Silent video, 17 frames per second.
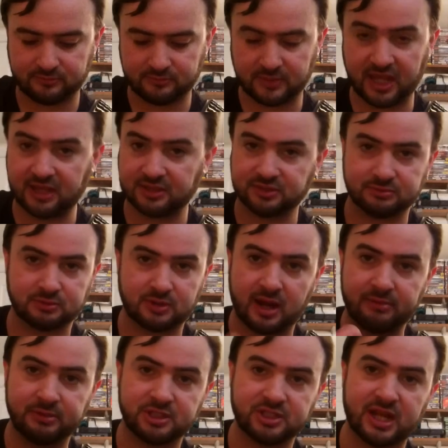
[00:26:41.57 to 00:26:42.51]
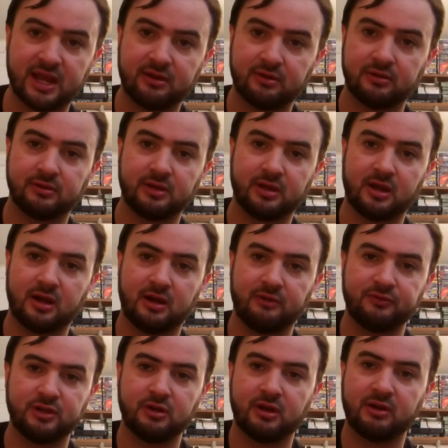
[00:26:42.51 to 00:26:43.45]
Yeah, subscribe to the channel.
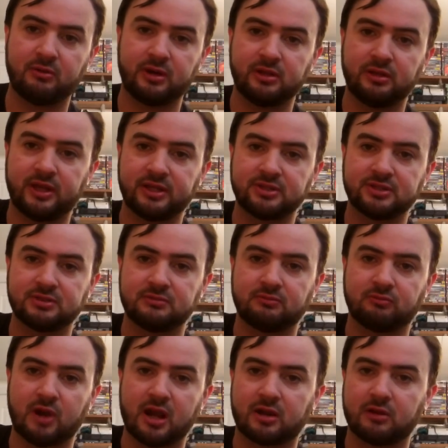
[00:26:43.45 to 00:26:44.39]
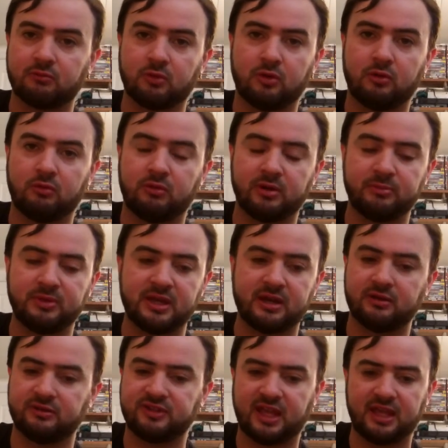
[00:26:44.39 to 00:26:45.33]
If you know anyone who likes rock and roll, want to be
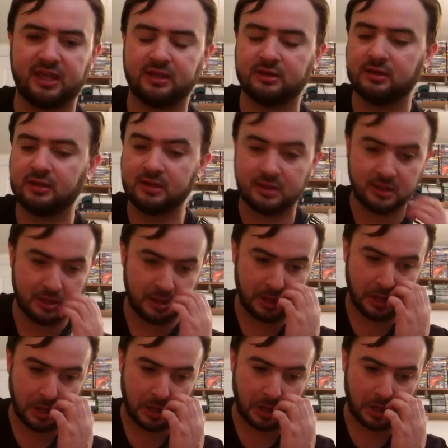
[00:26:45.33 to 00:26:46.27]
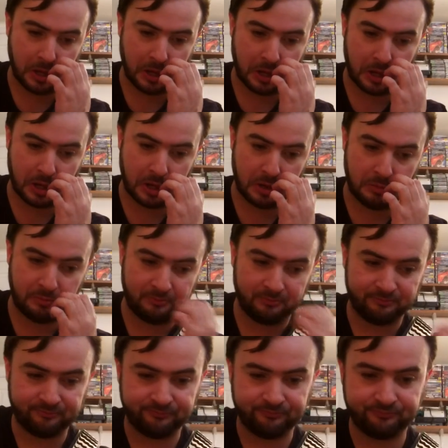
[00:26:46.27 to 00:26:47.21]
entertained,
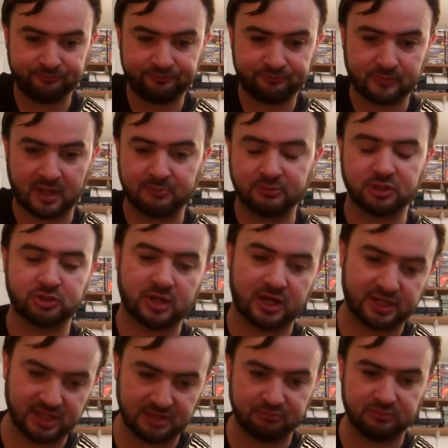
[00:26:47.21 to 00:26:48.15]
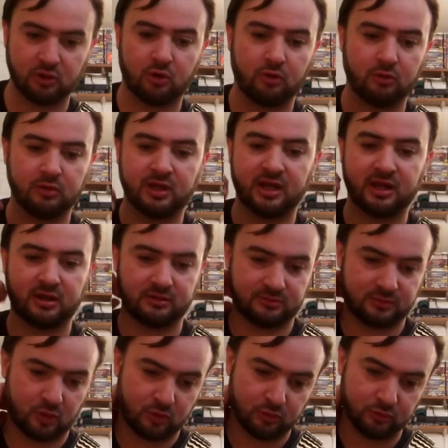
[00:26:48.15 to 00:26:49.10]
I'm just trying to keep the whole
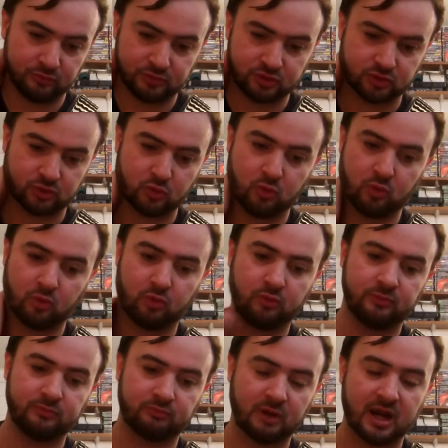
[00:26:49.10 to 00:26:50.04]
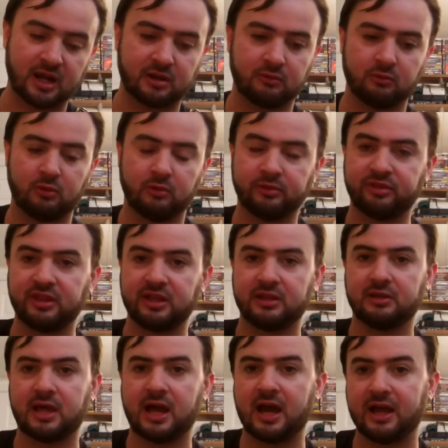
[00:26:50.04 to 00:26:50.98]
old school rock and roll thing
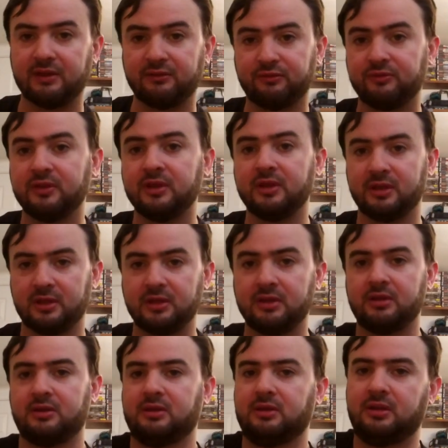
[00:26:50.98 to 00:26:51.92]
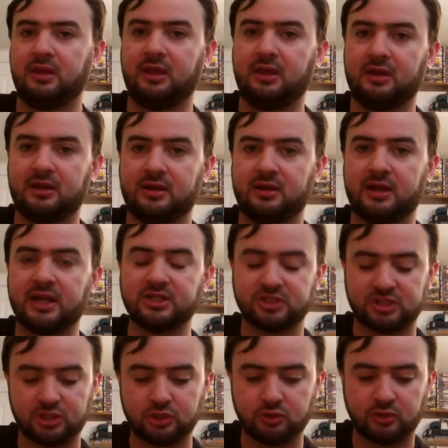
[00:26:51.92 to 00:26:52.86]
alive. And I
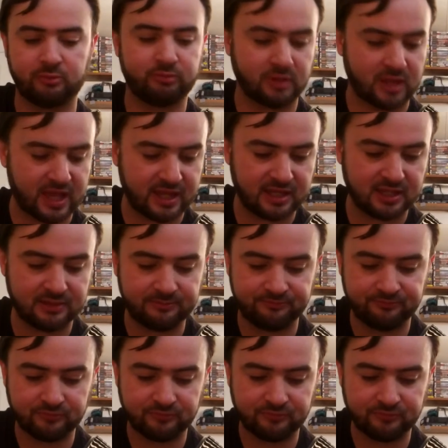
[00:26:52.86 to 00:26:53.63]
just enjoy playing.